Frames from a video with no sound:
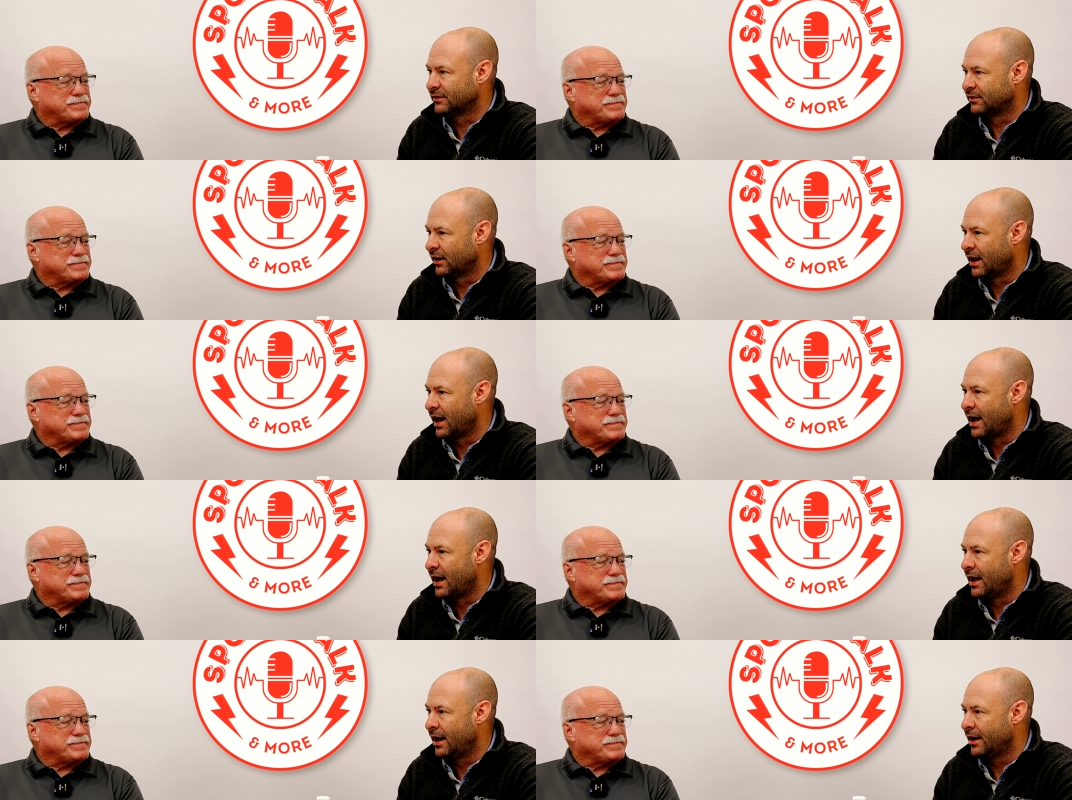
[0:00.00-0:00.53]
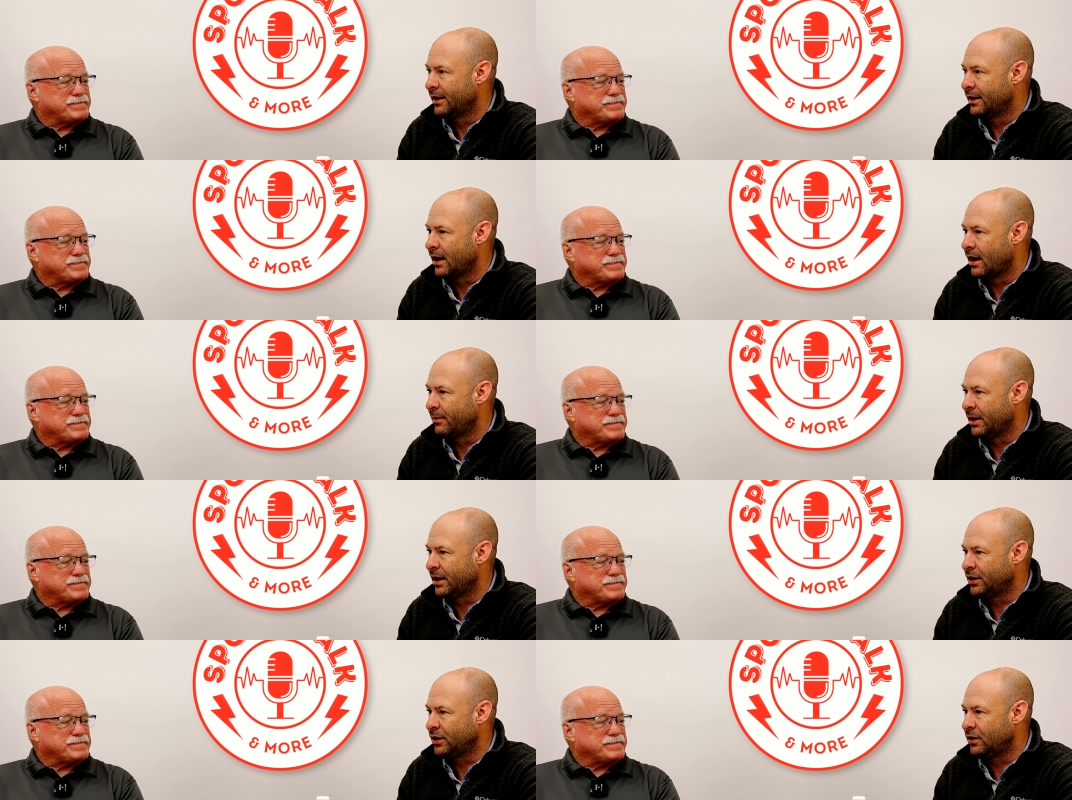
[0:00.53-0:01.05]
Speaker 1: line.
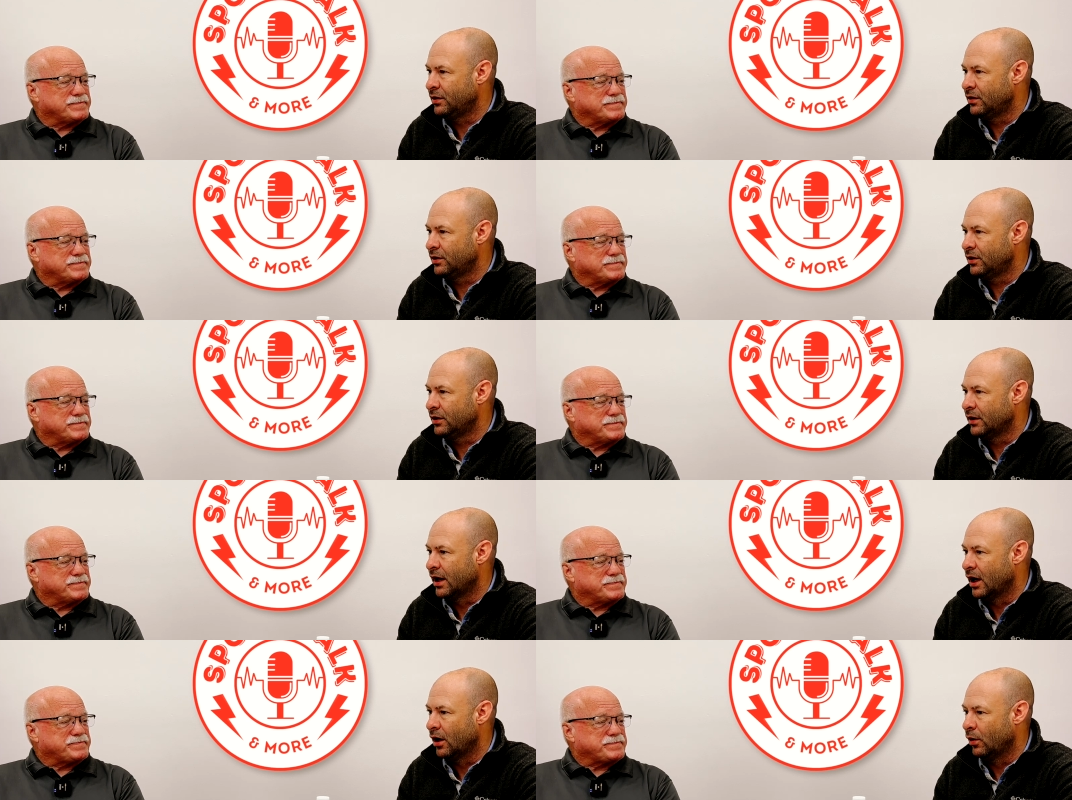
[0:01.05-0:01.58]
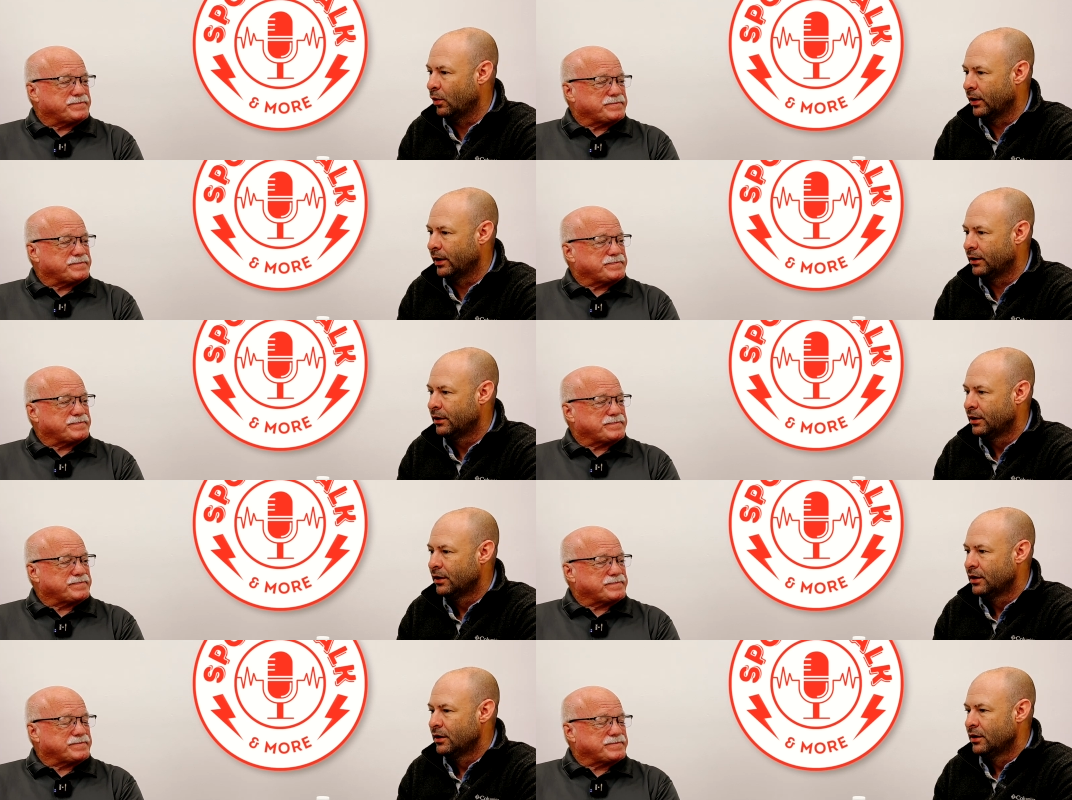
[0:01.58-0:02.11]
I mean, you you know when
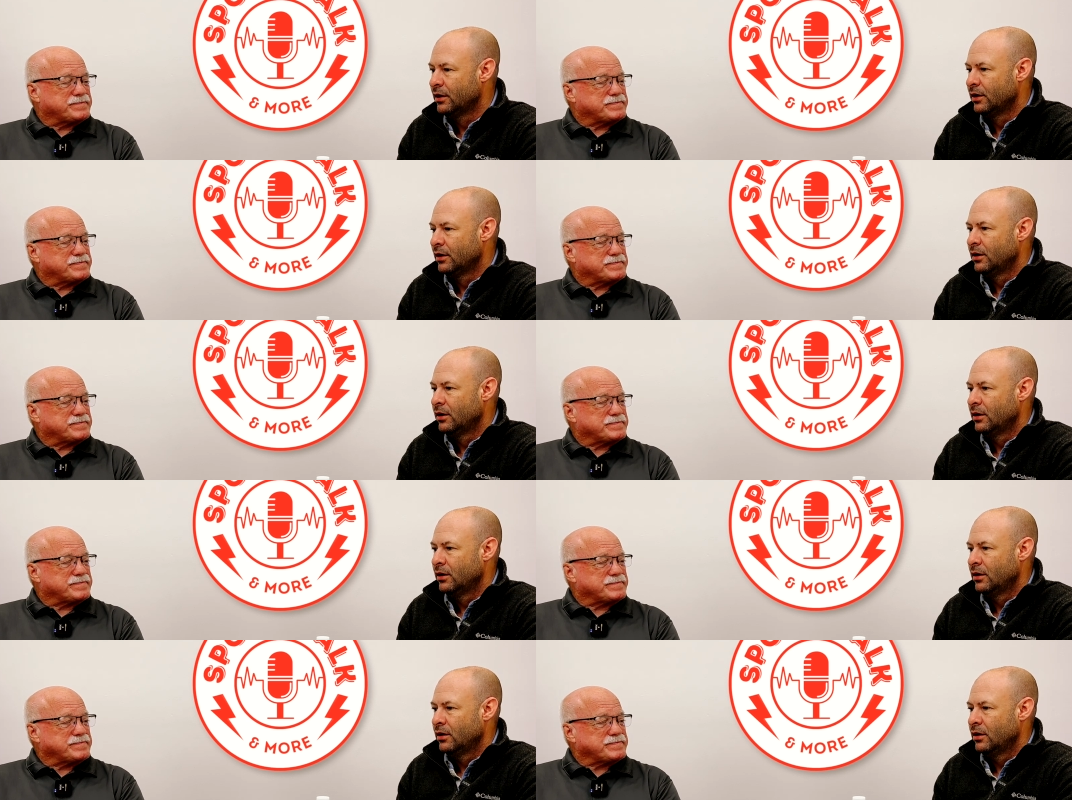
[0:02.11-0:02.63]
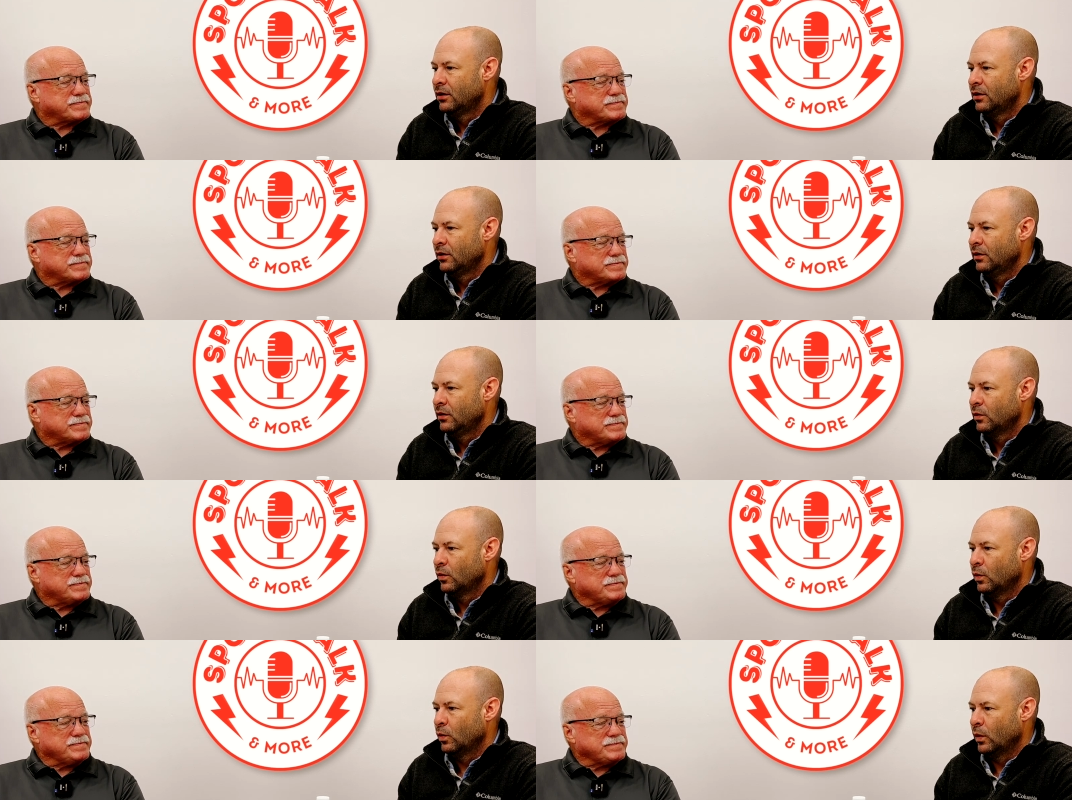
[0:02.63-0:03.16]

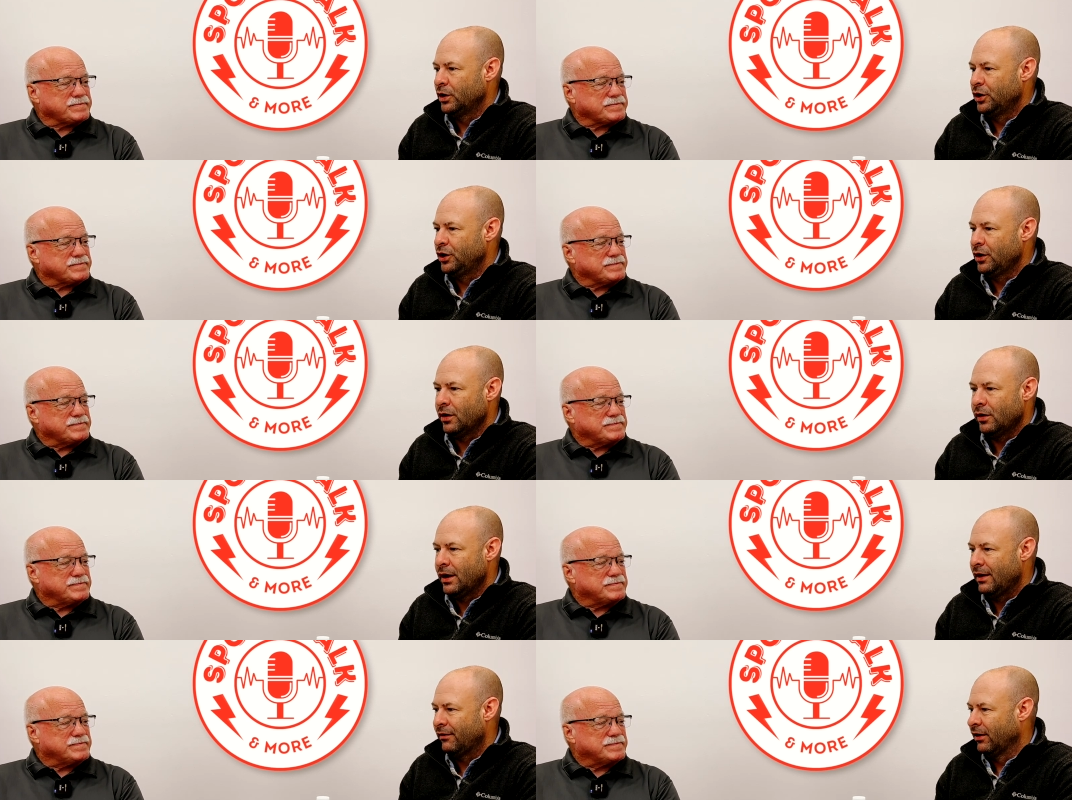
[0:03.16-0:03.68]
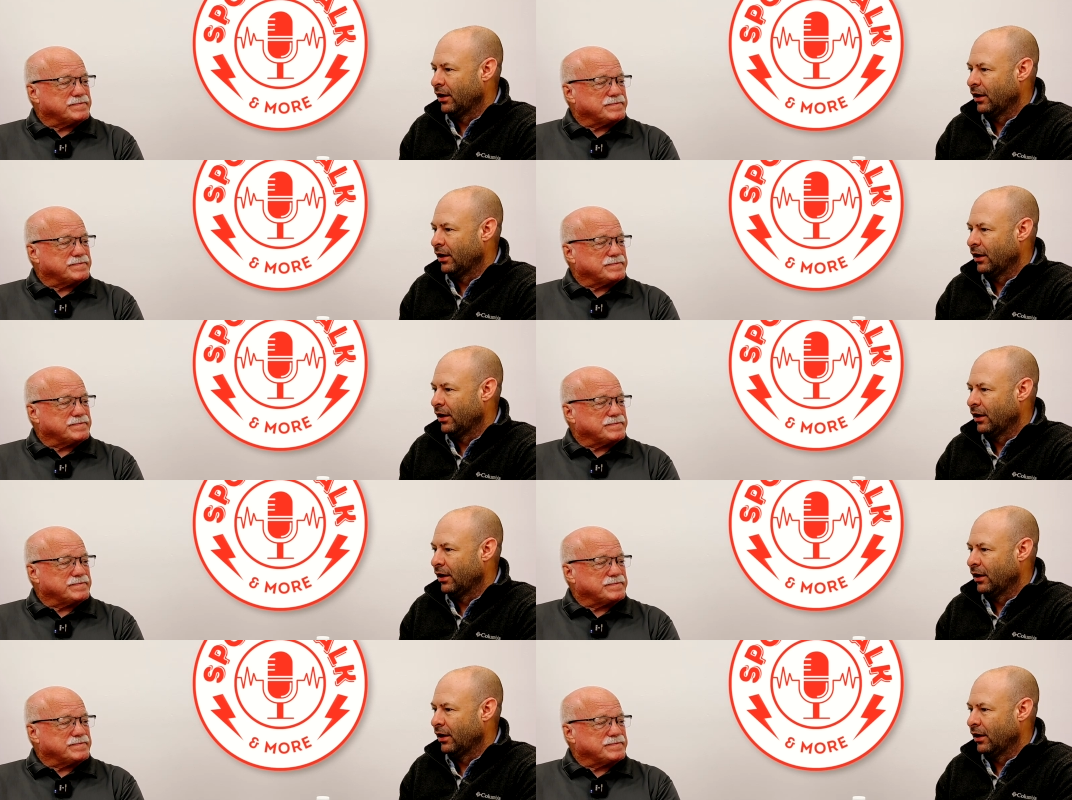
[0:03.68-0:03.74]
when you don't have a